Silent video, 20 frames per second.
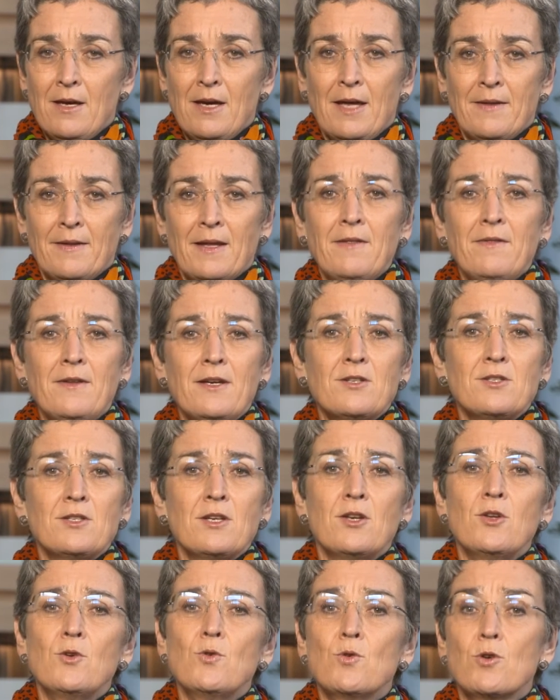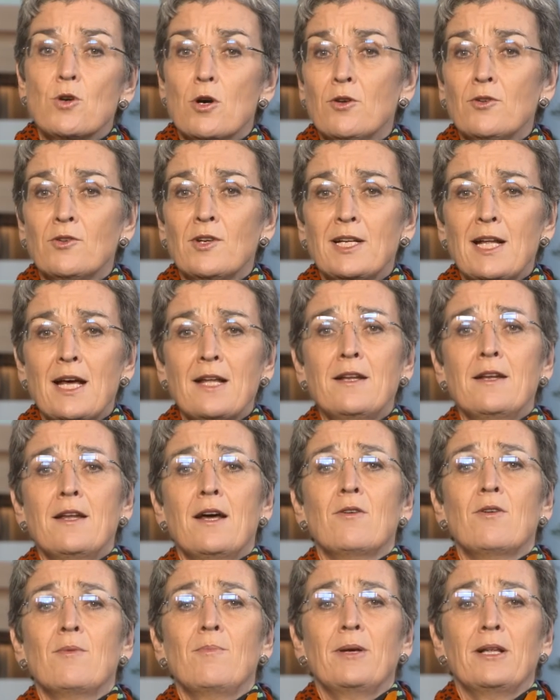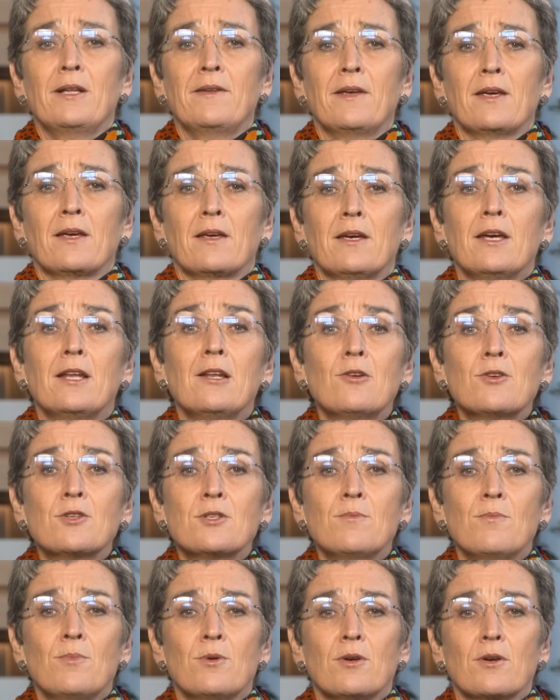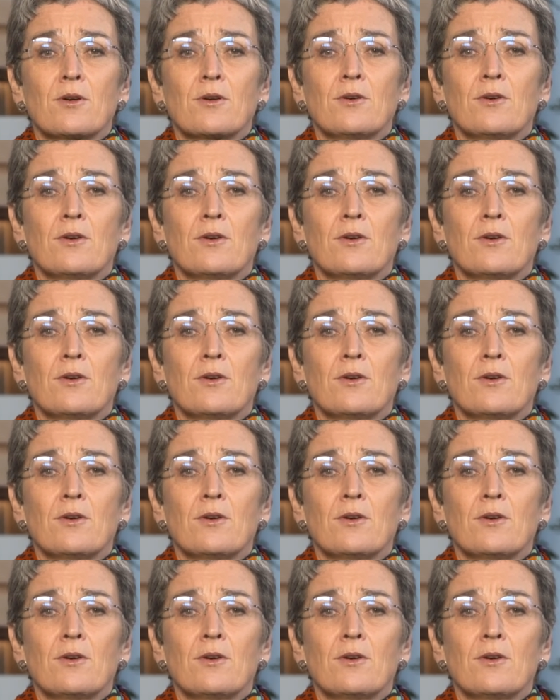And then there's the new Konrad Adenauer building in Luxembourg.